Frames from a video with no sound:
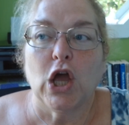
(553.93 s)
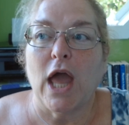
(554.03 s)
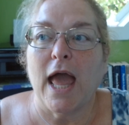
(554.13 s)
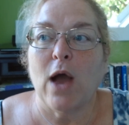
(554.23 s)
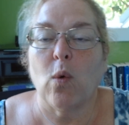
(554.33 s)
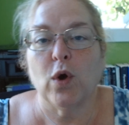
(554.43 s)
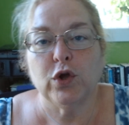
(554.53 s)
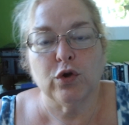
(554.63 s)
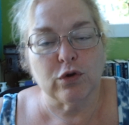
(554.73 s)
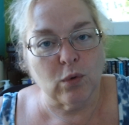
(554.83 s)
eh, or
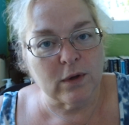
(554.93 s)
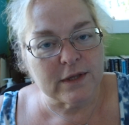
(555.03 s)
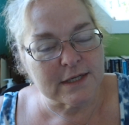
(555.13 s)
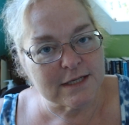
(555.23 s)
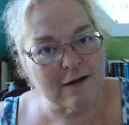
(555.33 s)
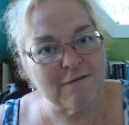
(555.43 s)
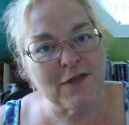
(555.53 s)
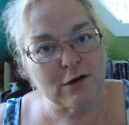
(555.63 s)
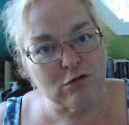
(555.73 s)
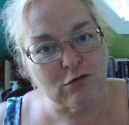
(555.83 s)
your or the stuff
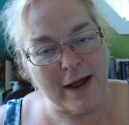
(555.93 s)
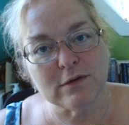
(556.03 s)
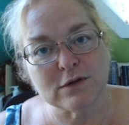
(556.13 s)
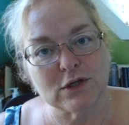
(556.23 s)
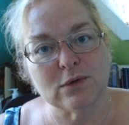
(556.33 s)
that grounds you.